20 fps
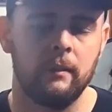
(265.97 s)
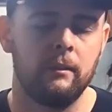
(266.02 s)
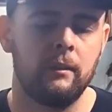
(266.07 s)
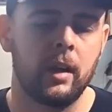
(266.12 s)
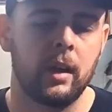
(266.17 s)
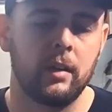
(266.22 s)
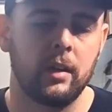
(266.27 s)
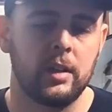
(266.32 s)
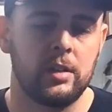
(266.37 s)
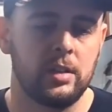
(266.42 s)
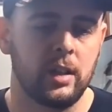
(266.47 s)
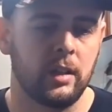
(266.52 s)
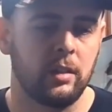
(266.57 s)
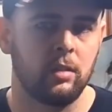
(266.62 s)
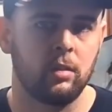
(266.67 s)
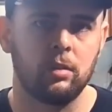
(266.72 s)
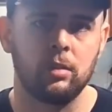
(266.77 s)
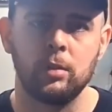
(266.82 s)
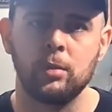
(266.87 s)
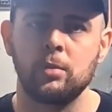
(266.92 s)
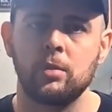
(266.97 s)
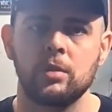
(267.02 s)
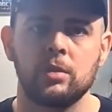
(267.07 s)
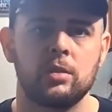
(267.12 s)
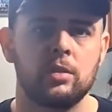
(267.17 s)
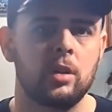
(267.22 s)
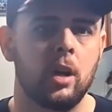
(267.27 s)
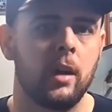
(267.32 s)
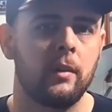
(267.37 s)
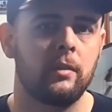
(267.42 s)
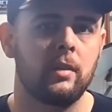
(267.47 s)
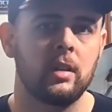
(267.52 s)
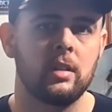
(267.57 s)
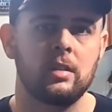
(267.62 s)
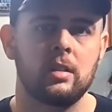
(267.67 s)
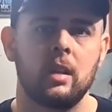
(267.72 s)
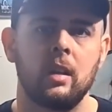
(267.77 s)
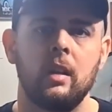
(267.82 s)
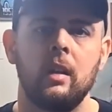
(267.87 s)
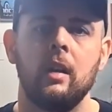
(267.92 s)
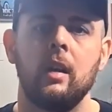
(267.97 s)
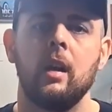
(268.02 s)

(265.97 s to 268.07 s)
Very gentle. Use your softest,